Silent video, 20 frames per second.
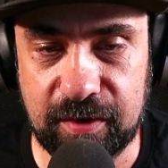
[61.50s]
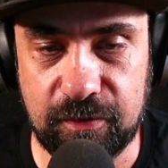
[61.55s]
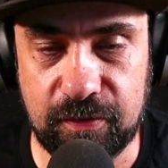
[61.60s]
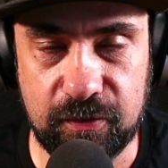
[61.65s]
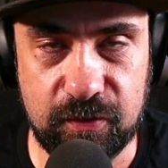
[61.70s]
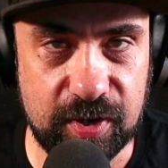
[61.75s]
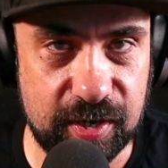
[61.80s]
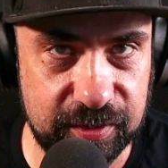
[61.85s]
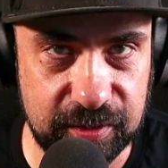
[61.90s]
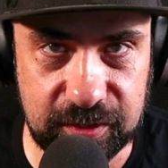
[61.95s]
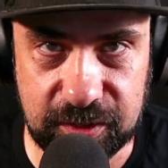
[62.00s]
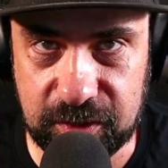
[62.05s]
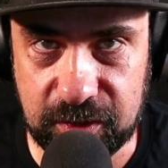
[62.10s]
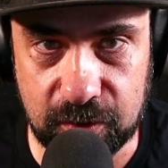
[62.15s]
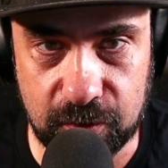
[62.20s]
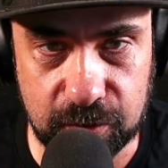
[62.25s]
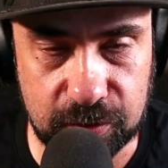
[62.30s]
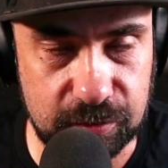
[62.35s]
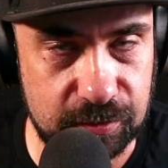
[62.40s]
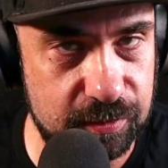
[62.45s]
300
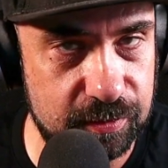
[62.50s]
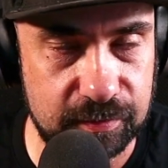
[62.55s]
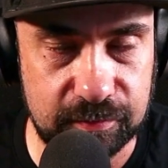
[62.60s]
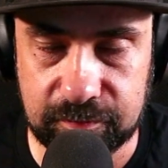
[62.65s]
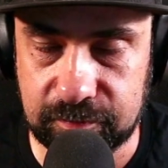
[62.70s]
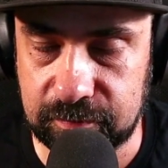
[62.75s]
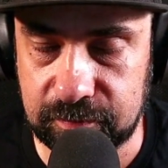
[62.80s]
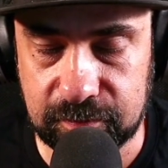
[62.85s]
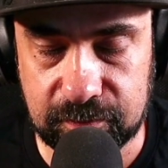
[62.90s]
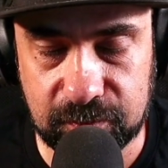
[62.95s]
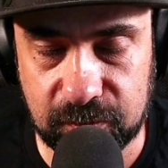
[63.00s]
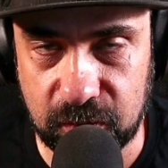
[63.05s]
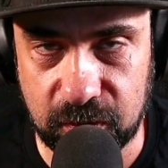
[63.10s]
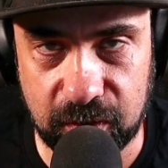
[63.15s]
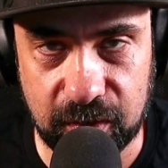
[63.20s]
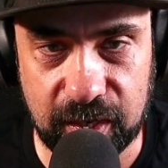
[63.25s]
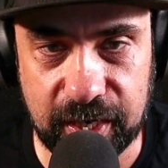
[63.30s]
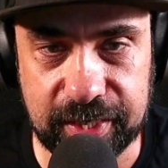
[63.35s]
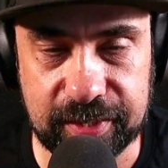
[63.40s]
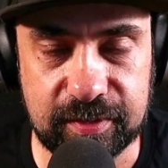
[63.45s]
euros, more
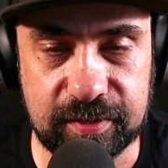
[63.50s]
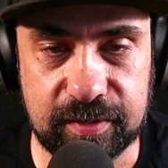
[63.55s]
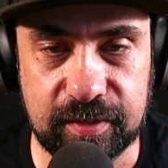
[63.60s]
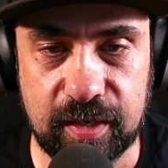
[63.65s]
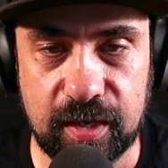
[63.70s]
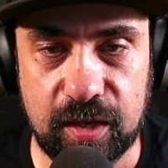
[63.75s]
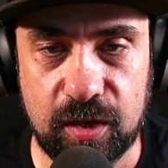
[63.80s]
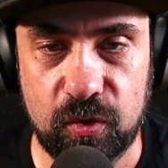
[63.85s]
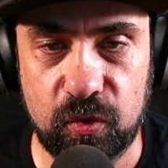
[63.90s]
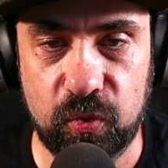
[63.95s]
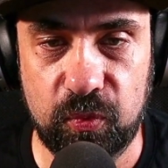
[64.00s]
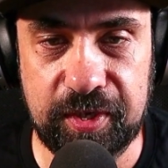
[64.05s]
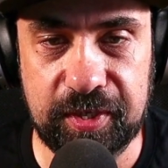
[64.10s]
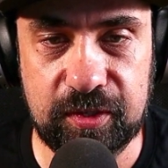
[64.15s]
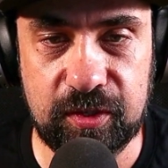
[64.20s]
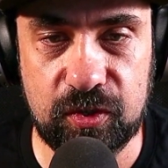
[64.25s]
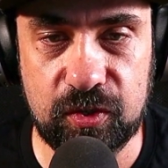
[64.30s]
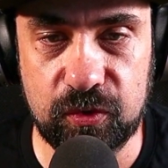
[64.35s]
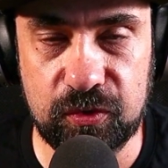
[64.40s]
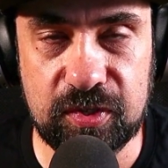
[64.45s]
or less,
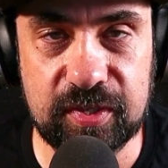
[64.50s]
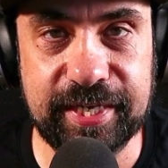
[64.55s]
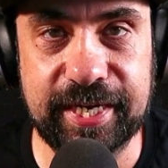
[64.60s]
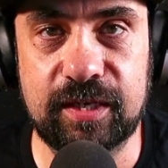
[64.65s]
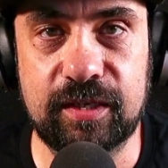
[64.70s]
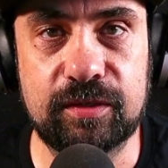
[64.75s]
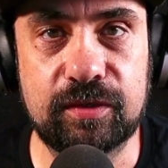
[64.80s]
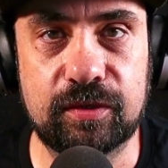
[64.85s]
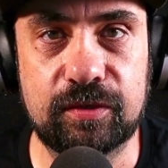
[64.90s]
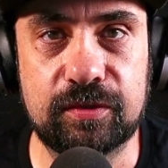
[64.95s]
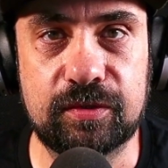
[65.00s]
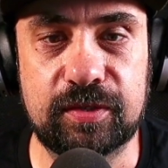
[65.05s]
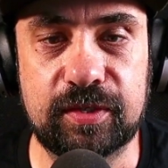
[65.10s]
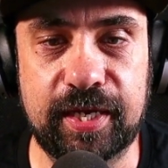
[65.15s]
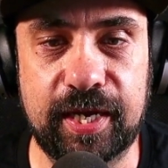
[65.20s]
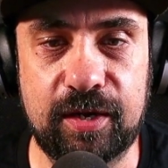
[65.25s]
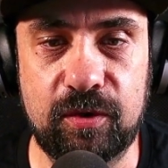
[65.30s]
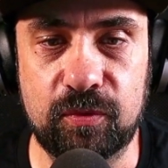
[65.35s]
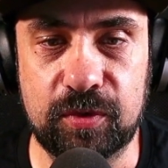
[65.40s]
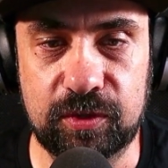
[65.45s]
with two senders
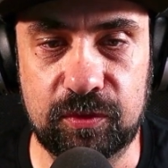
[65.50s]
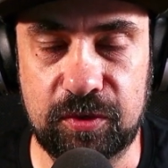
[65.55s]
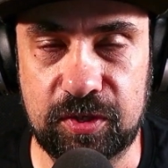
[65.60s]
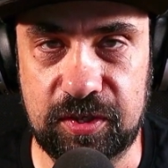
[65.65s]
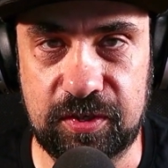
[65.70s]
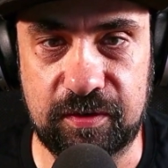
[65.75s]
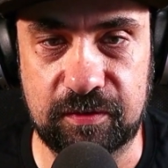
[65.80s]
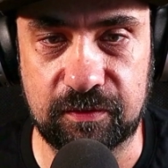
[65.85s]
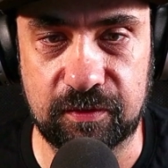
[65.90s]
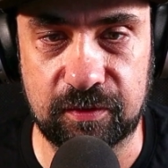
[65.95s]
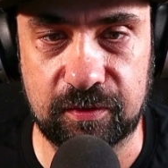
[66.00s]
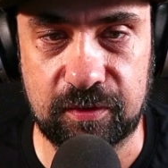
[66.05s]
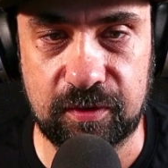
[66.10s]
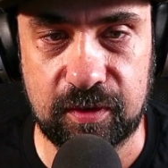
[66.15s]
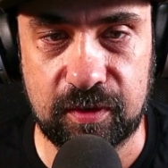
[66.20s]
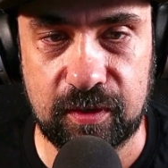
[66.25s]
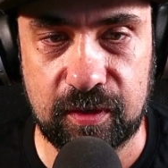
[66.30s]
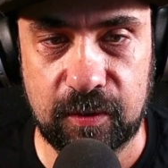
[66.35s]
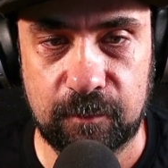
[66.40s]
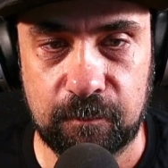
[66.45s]
and one receiver.
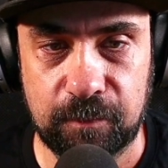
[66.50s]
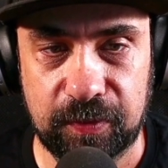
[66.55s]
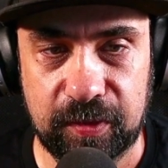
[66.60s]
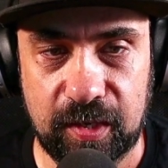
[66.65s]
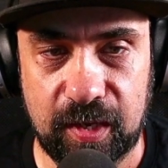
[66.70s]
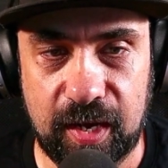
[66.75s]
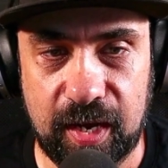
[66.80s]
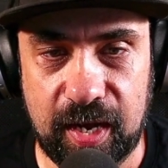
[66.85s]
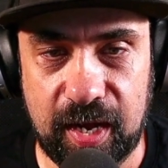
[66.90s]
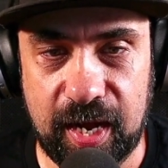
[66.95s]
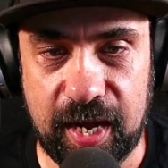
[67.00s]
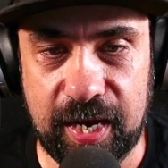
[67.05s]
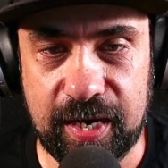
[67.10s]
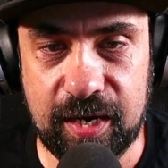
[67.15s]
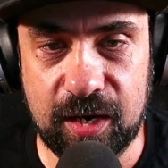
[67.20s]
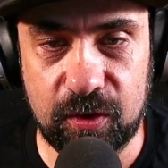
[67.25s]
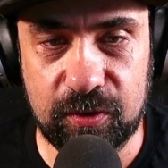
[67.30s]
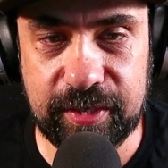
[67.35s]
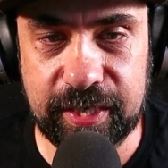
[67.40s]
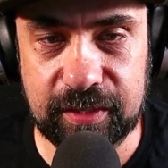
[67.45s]
I
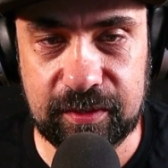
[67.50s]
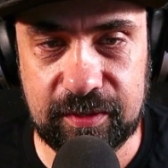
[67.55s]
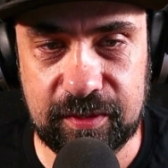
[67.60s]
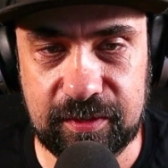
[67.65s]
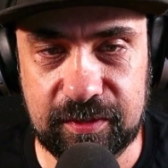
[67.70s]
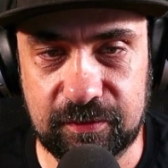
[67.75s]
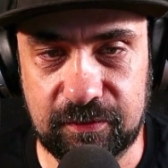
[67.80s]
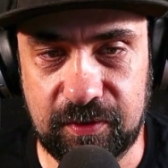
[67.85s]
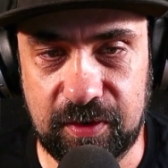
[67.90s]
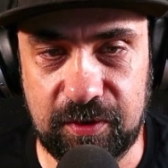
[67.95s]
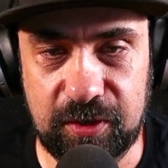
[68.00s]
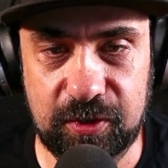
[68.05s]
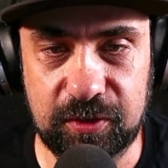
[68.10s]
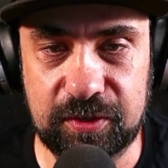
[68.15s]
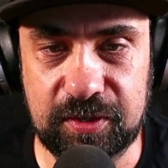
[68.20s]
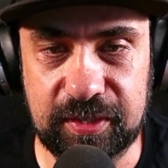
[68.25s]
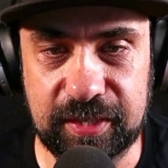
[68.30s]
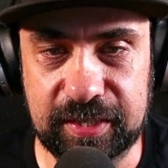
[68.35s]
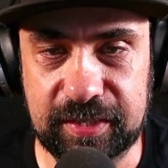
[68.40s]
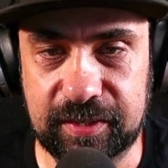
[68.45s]
know that it's a very
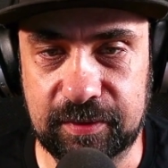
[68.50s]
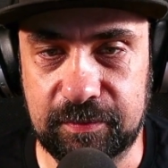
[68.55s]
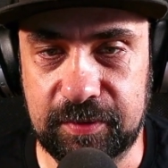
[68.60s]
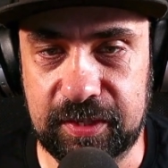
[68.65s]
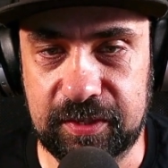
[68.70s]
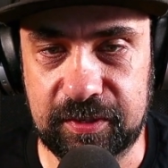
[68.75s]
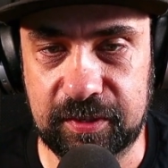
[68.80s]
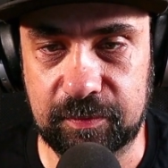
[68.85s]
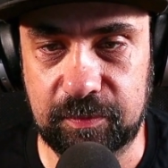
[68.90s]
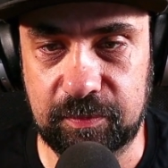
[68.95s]
good system. It's